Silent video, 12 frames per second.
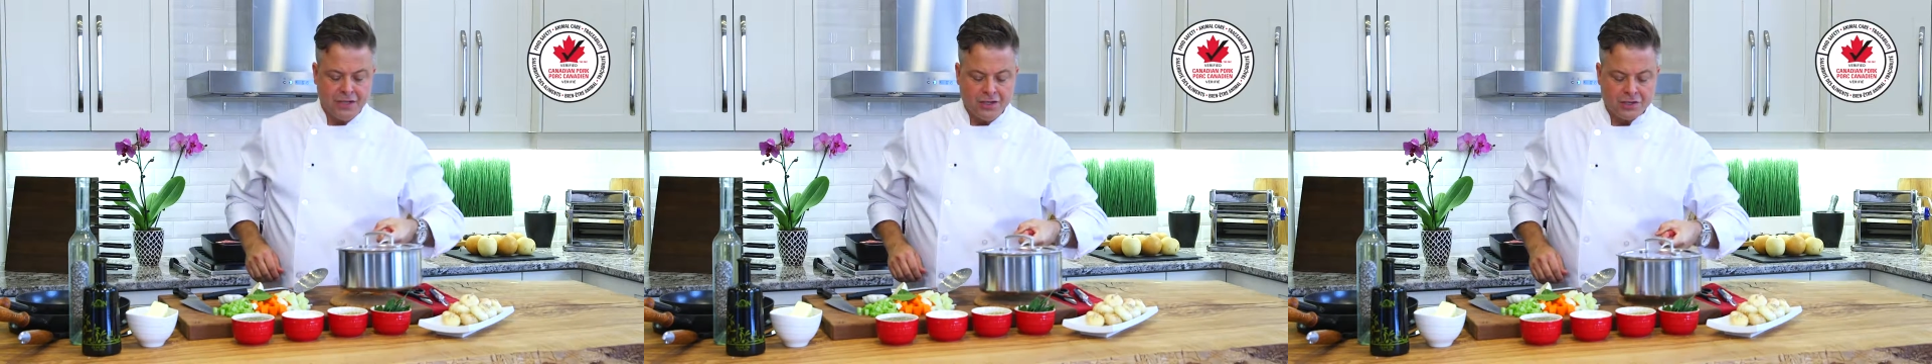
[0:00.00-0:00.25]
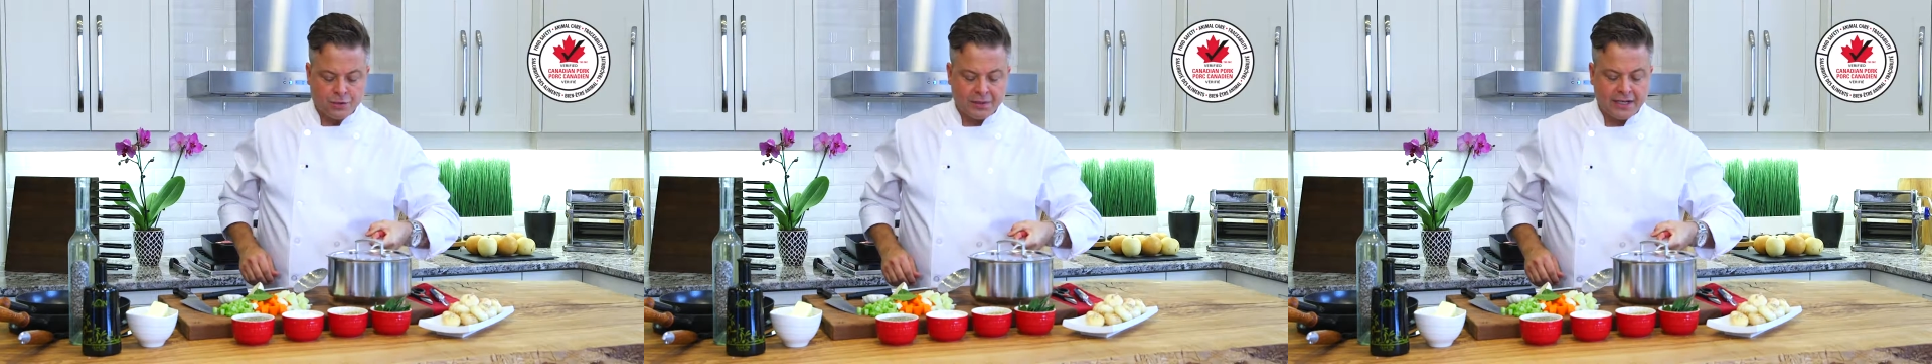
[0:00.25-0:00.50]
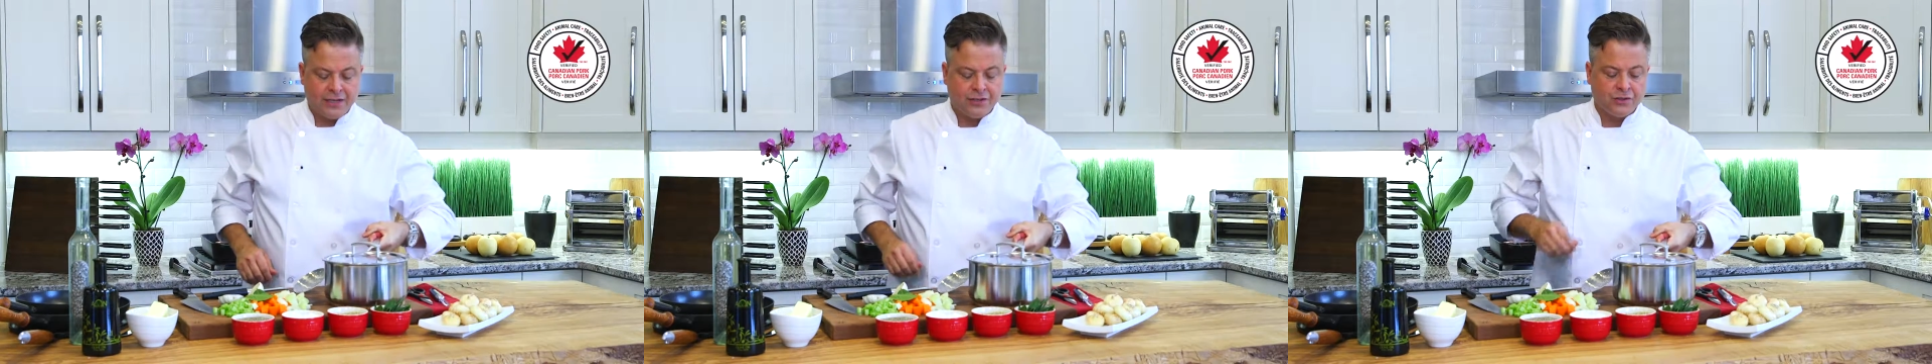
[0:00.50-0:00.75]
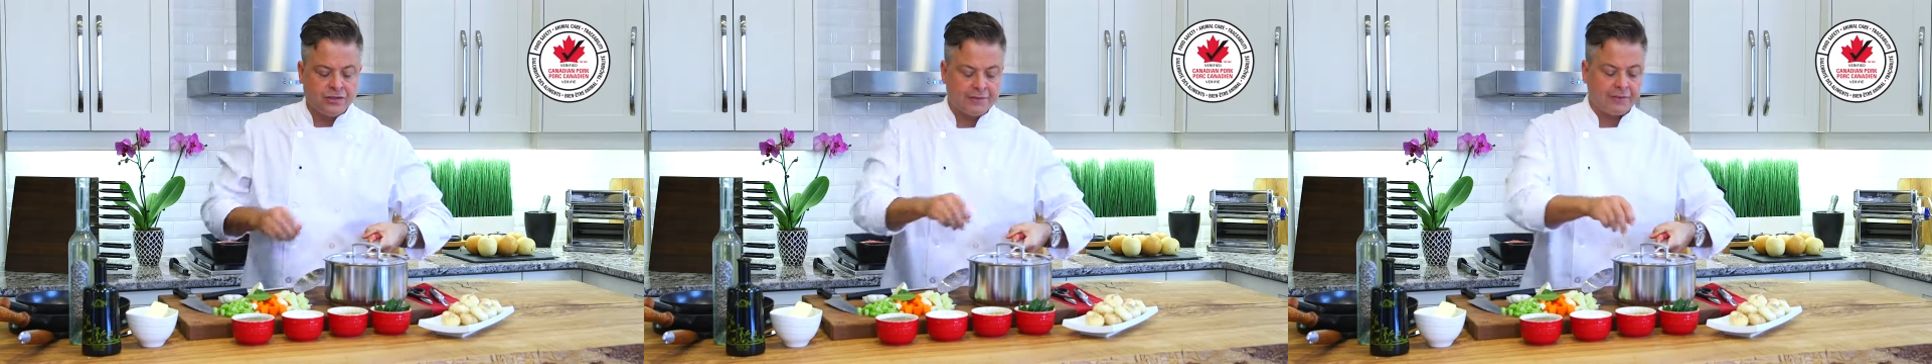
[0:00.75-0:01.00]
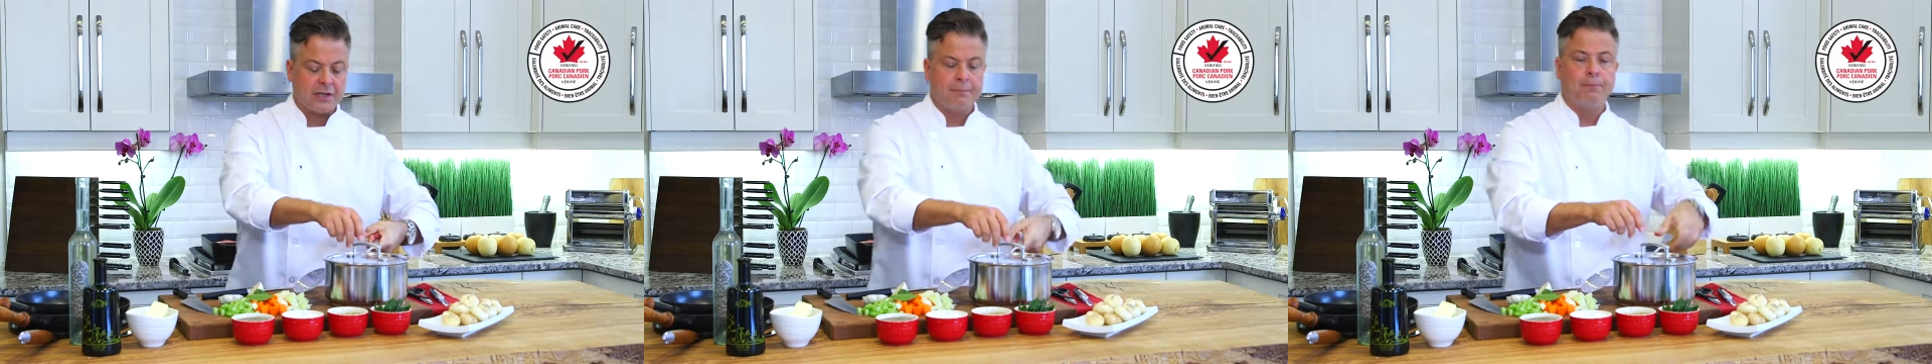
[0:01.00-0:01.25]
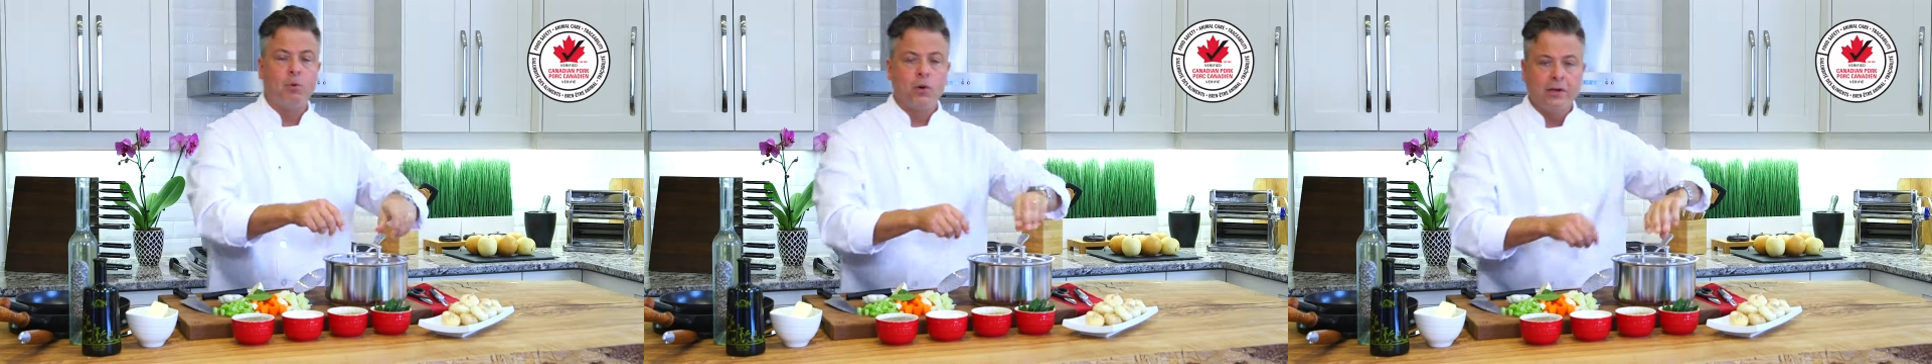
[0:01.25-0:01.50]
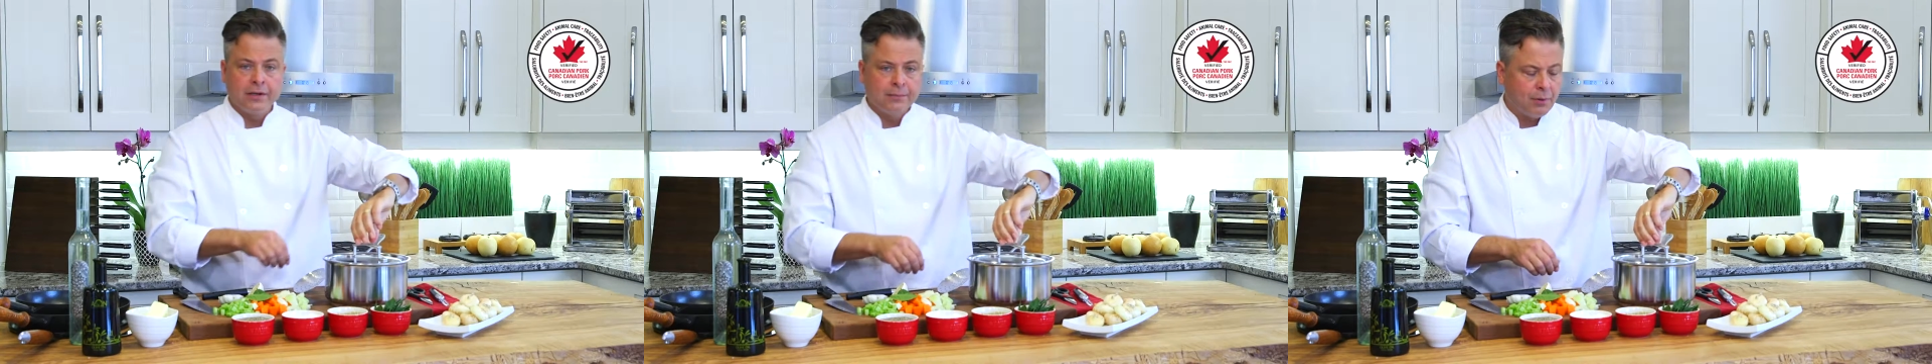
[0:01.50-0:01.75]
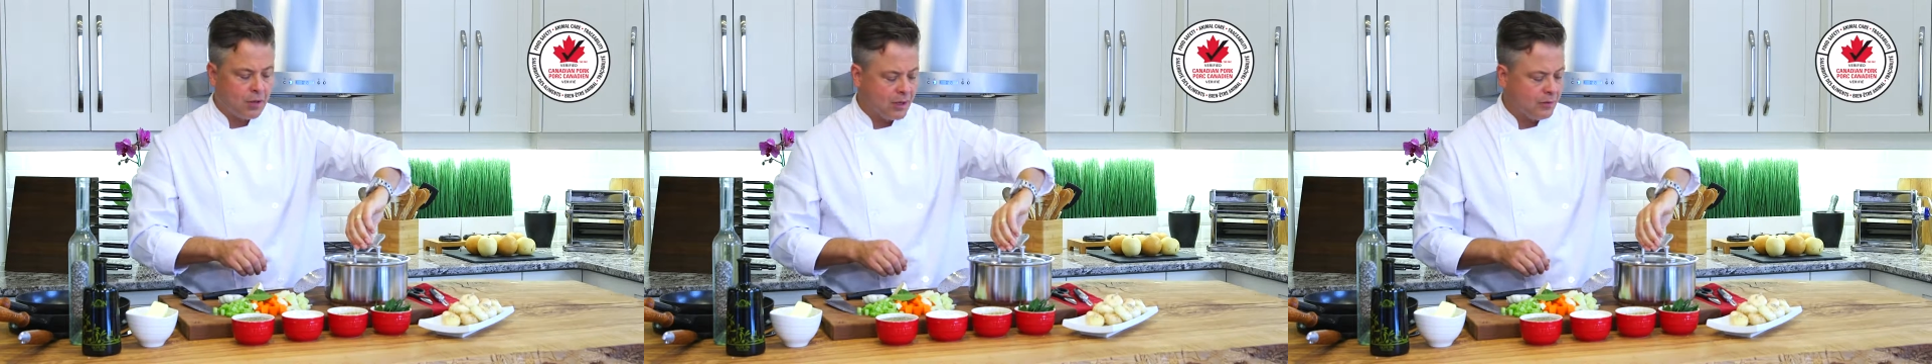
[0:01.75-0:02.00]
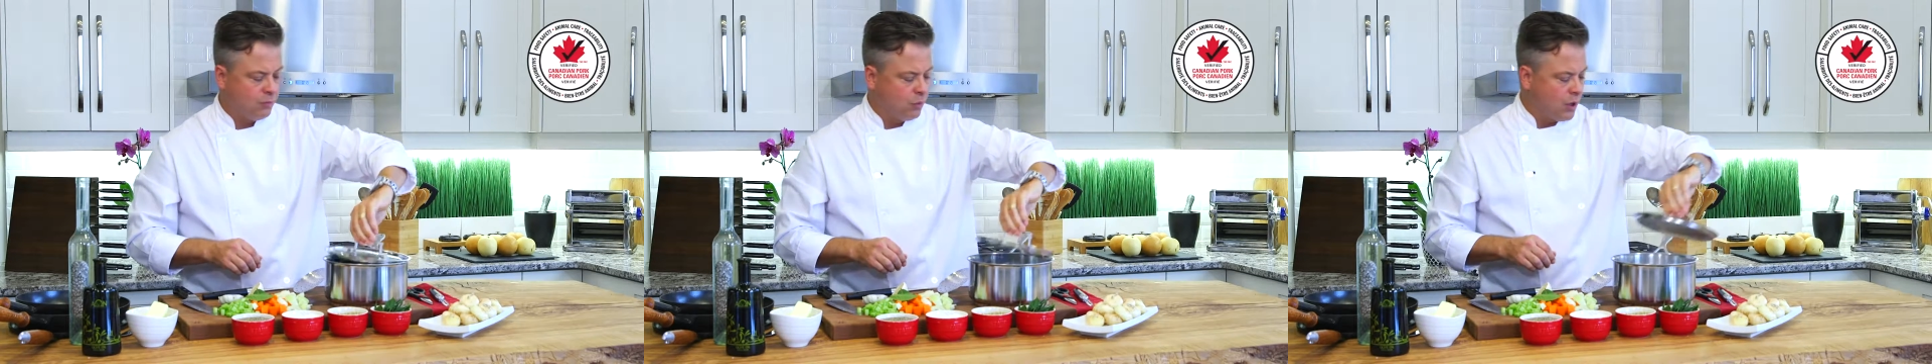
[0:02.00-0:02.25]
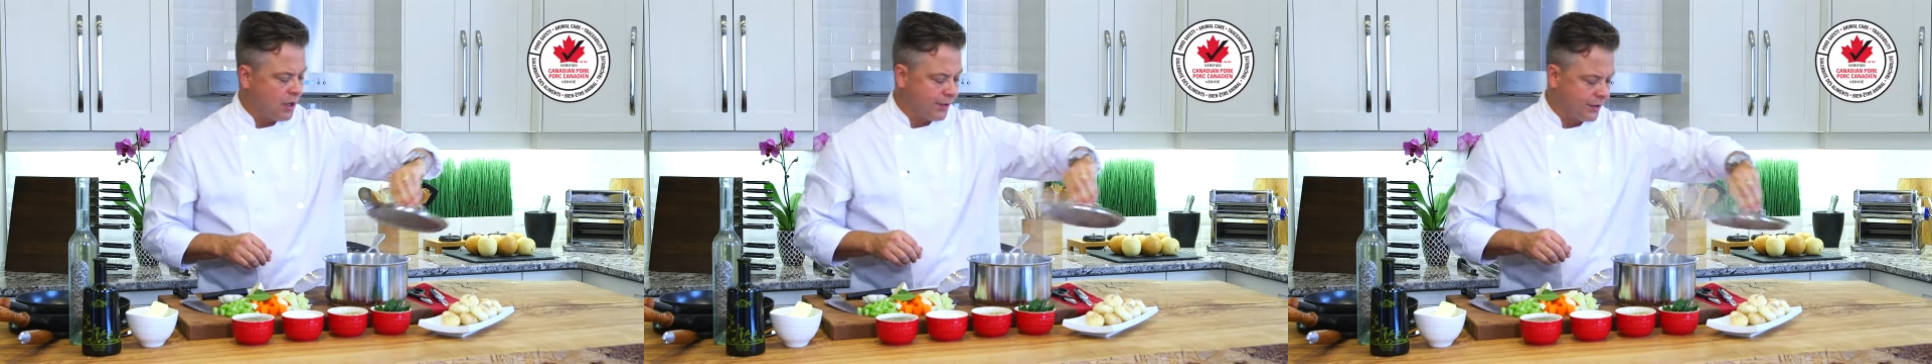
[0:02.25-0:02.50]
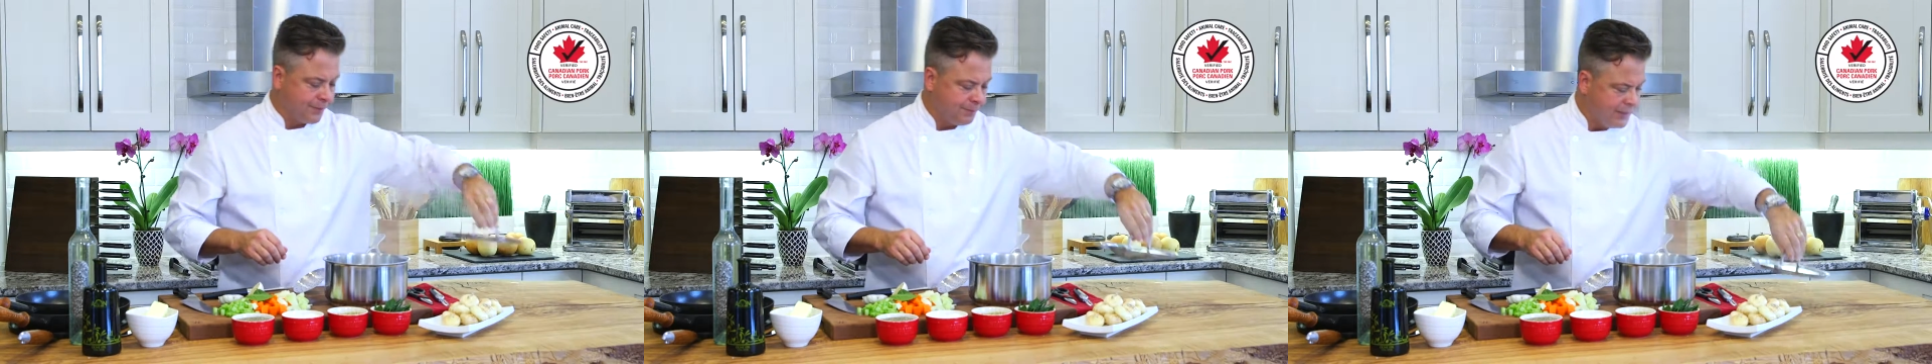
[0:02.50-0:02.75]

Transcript: So what I do is I've got a boiling pot of water,